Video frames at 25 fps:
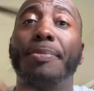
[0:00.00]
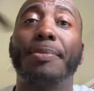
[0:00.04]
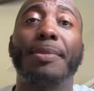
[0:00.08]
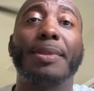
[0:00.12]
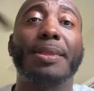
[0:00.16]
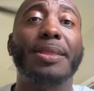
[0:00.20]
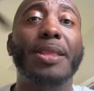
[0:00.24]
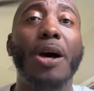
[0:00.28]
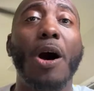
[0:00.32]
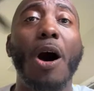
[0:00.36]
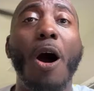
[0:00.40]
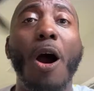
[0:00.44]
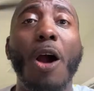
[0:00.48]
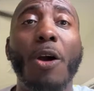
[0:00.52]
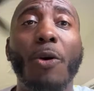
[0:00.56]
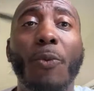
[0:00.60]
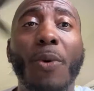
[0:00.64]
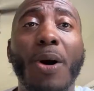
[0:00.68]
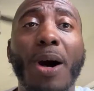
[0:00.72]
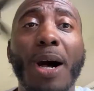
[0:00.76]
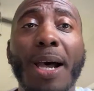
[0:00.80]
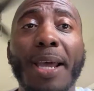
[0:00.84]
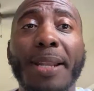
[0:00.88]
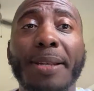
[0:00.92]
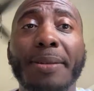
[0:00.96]
The
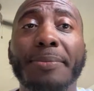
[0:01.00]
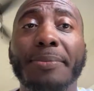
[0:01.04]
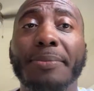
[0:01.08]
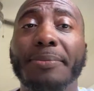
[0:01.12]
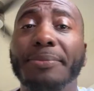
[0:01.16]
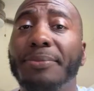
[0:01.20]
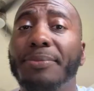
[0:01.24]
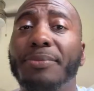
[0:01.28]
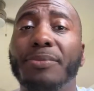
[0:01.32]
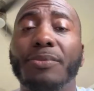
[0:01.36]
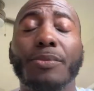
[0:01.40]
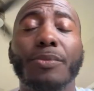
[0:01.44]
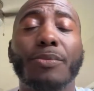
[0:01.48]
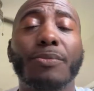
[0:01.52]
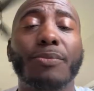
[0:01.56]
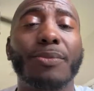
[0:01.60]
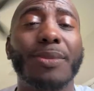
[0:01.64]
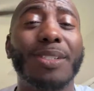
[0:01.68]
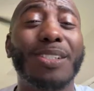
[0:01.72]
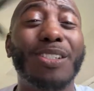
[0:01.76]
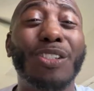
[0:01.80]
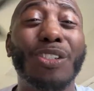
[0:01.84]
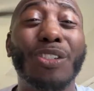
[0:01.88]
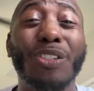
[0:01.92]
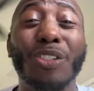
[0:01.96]
R1,
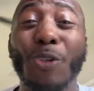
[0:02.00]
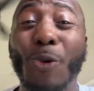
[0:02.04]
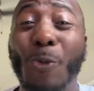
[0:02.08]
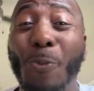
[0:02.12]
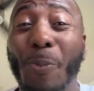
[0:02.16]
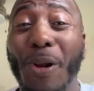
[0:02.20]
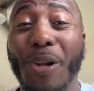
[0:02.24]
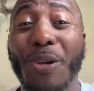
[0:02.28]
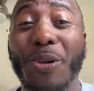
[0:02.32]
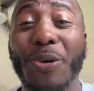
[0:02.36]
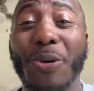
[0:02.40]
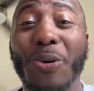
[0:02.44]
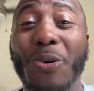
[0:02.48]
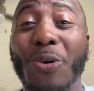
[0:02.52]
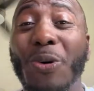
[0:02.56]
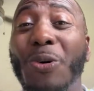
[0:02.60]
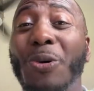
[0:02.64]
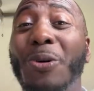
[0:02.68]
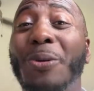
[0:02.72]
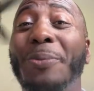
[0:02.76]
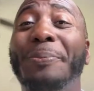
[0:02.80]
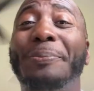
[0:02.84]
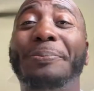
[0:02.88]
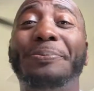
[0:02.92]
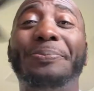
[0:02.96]
super
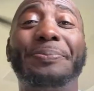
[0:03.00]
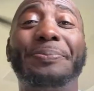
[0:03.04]
cool.